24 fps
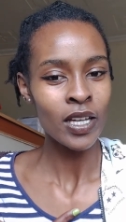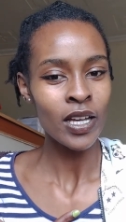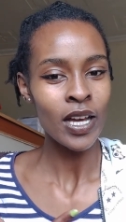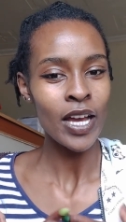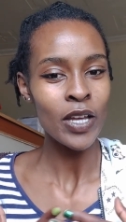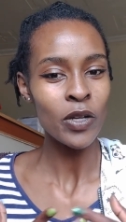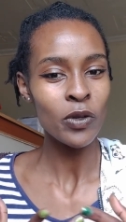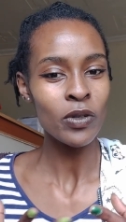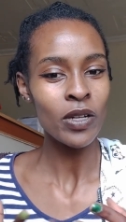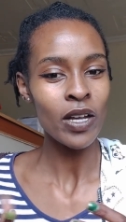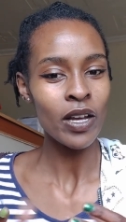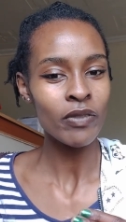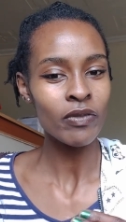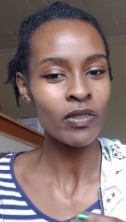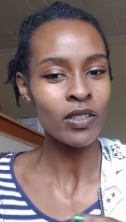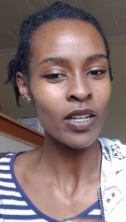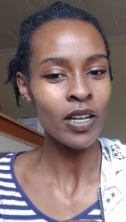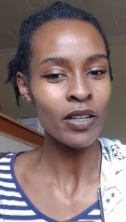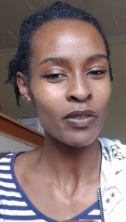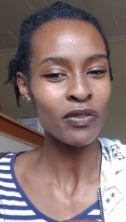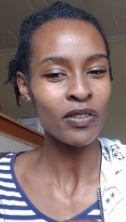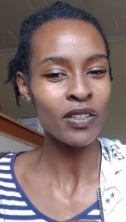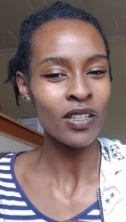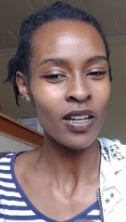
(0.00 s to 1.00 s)
I don't have
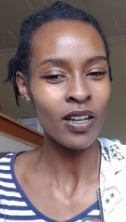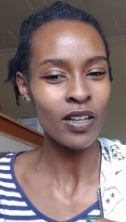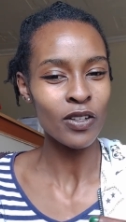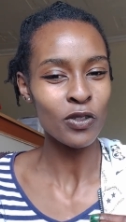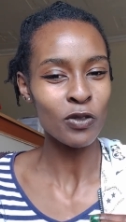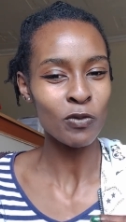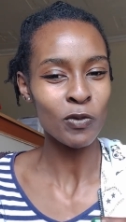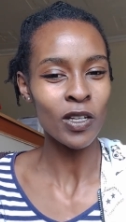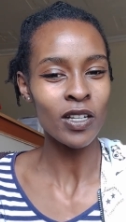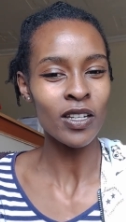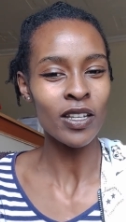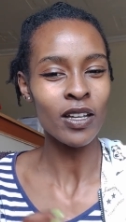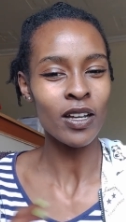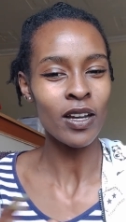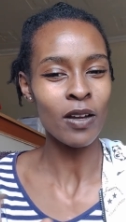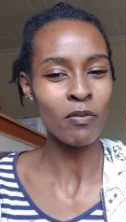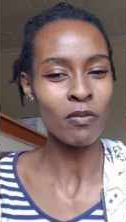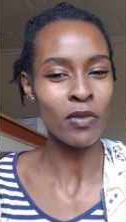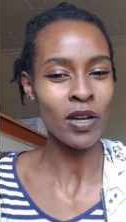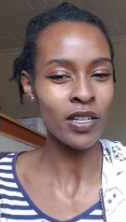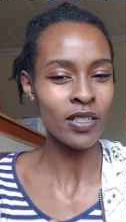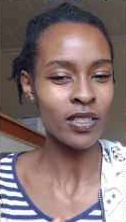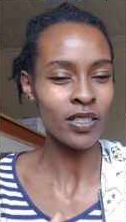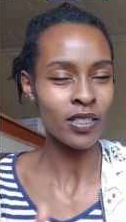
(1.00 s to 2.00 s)
enough yarn to make like a
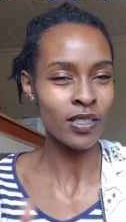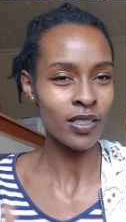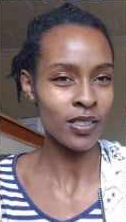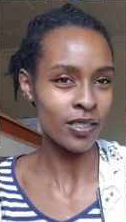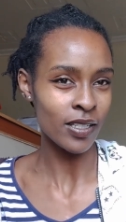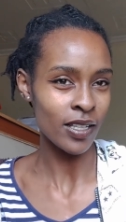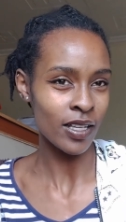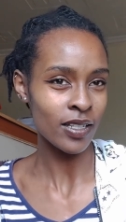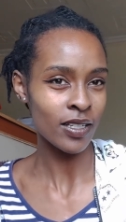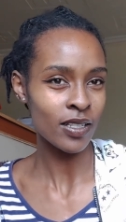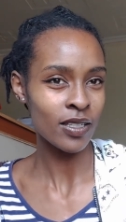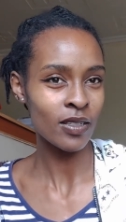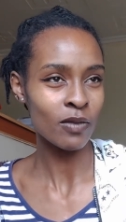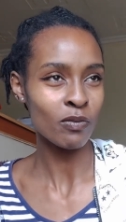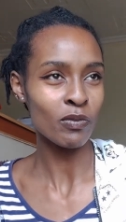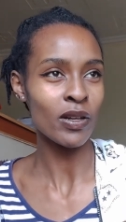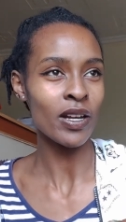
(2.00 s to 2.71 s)
matching set,